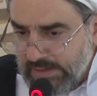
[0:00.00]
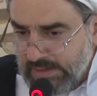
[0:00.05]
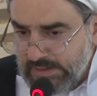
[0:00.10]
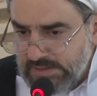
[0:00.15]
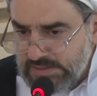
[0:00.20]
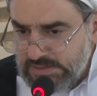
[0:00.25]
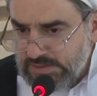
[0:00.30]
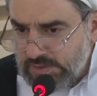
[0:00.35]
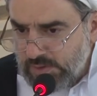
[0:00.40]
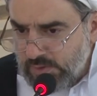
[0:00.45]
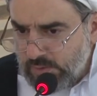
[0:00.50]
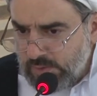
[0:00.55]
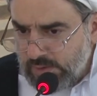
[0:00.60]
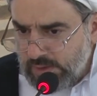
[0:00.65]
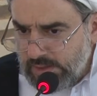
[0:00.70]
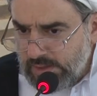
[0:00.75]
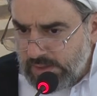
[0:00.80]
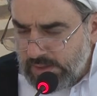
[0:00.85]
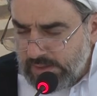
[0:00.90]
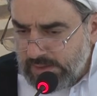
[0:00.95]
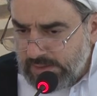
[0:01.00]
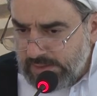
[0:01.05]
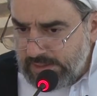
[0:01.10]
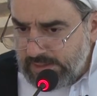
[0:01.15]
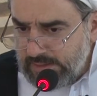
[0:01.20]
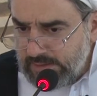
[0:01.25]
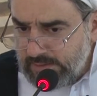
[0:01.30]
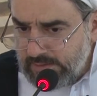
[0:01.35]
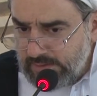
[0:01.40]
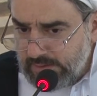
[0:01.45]
So
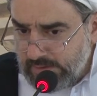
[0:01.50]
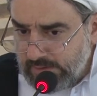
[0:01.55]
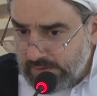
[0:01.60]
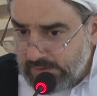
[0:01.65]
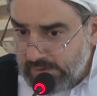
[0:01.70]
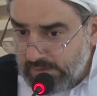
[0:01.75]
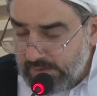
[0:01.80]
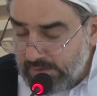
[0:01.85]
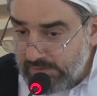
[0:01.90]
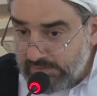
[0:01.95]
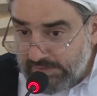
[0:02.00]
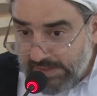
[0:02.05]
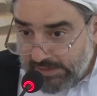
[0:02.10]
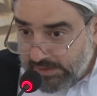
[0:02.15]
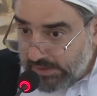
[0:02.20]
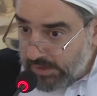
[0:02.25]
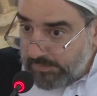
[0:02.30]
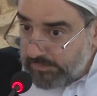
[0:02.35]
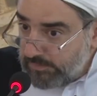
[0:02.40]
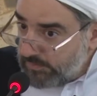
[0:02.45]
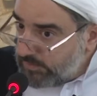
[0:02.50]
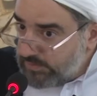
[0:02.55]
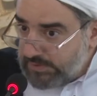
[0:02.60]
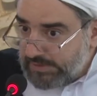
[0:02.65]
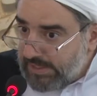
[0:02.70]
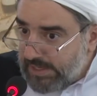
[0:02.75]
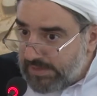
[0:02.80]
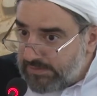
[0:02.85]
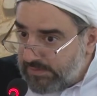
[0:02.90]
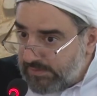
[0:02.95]
here they come
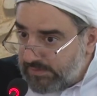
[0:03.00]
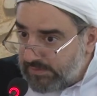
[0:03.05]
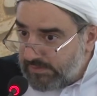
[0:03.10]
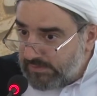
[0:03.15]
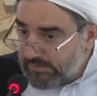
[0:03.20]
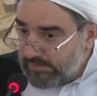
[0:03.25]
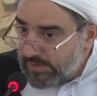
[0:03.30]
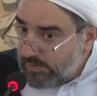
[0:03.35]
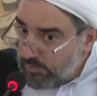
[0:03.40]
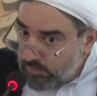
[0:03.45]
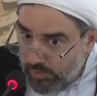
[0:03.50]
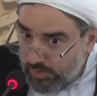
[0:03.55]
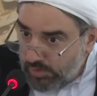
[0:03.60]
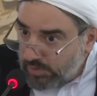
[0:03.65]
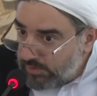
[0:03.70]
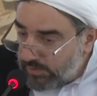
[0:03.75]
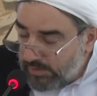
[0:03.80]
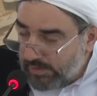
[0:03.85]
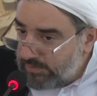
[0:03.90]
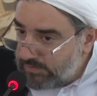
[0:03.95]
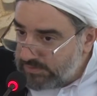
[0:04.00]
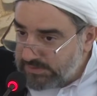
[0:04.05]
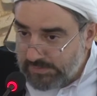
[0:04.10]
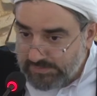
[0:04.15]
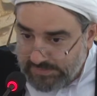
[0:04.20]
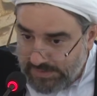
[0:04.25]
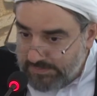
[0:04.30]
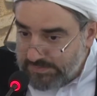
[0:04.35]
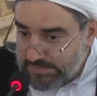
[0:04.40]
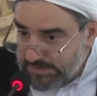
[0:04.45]
together, they work
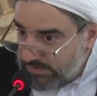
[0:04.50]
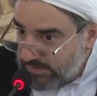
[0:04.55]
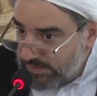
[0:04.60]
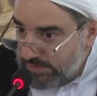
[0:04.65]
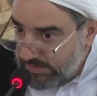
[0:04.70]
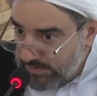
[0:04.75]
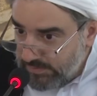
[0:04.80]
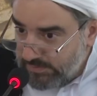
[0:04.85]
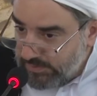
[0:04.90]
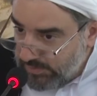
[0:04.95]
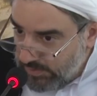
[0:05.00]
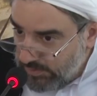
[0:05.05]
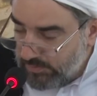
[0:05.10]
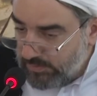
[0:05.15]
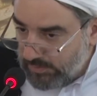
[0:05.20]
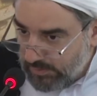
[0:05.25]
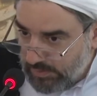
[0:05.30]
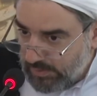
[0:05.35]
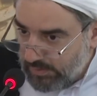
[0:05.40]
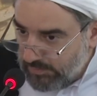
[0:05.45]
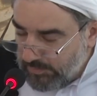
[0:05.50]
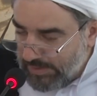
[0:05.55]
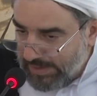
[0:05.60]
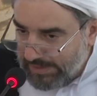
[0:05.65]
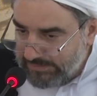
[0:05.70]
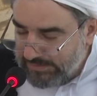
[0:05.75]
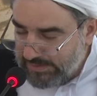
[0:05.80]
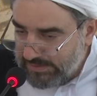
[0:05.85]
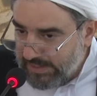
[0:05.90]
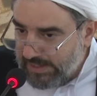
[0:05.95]
sometimes,
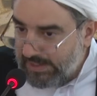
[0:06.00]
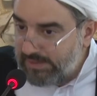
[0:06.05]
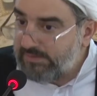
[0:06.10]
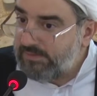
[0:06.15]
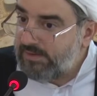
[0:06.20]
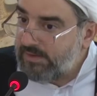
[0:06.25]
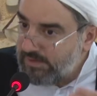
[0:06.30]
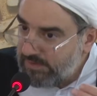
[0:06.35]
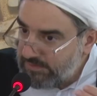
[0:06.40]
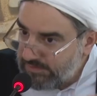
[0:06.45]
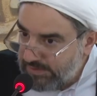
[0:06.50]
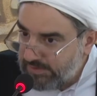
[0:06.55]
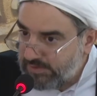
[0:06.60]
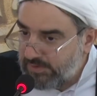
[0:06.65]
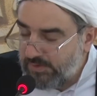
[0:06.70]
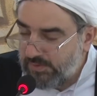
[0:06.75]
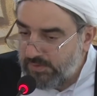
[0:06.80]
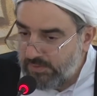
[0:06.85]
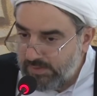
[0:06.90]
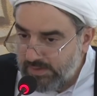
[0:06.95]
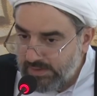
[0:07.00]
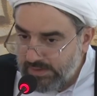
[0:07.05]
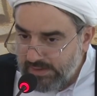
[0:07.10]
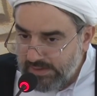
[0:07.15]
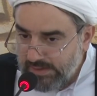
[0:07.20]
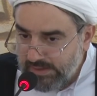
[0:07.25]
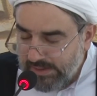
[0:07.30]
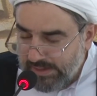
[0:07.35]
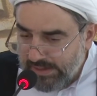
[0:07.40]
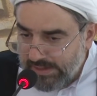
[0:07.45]
hand in hand, they go,
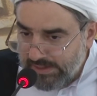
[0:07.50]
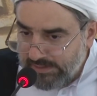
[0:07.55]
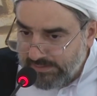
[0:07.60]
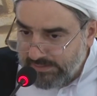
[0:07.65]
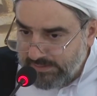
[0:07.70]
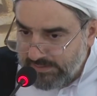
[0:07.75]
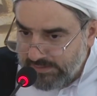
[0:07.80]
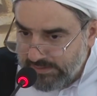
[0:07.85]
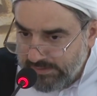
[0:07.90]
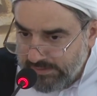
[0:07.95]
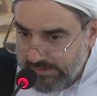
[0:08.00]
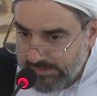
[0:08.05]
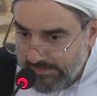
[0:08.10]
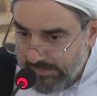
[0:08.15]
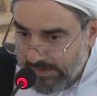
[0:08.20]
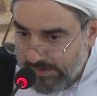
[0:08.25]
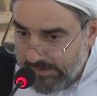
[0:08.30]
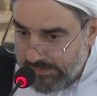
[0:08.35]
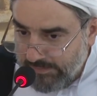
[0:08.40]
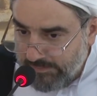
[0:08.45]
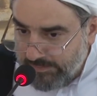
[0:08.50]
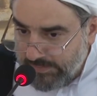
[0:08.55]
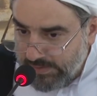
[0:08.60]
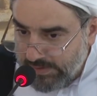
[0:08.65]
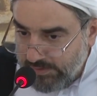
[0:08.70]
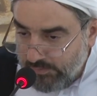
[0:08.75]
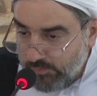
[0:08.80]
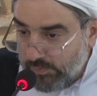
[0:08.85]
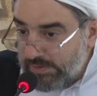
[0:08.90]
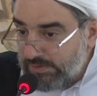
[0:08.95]
and
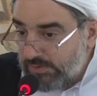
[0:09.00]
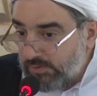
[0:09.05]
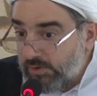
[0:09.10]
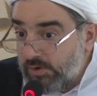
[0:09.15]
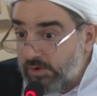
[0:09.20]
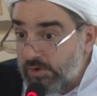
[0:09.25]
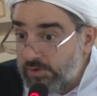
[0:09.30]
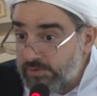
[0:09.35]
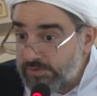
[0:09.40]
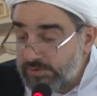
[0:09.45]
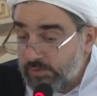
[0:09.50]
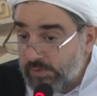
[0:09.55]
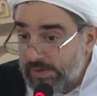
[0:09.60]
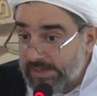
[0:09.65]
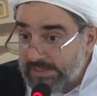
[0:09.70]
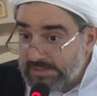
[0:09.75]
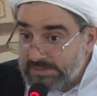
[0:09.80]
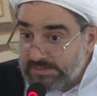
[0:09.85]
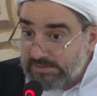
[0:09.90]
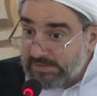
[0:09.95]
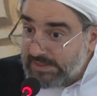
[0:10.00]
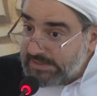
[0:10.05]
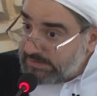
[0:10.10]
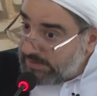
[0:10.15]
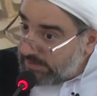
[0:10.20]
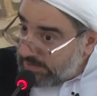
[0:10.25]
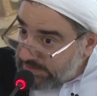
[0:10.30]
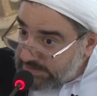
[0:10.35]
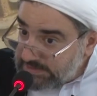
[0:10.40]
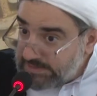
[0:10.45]
when there are earthquakes, they
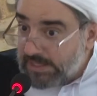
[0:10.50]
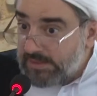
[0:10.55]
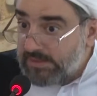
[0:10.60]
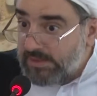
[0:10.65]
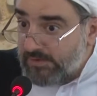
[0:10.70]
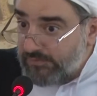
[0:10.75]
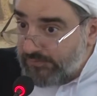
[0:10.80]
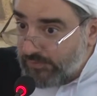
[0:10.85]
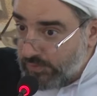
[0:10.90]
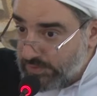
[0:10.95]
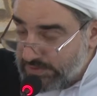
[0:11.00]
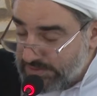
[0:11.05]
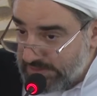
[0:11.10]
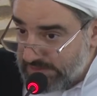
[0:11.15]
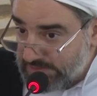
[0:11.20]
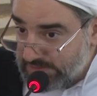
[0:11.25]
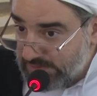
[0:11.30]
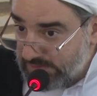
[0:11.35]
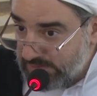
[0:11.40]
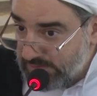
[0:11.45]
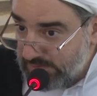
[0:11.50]
suddenly send their forces.